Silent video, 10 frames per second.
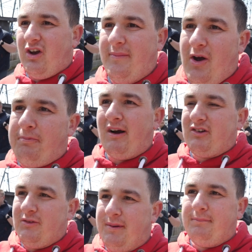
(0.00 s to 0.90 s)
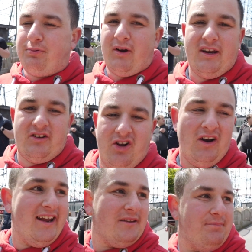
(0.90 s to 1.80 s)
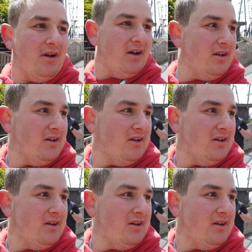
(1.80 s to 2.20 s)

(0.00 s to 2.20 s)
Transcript: of the time the operations have been pretty solid, but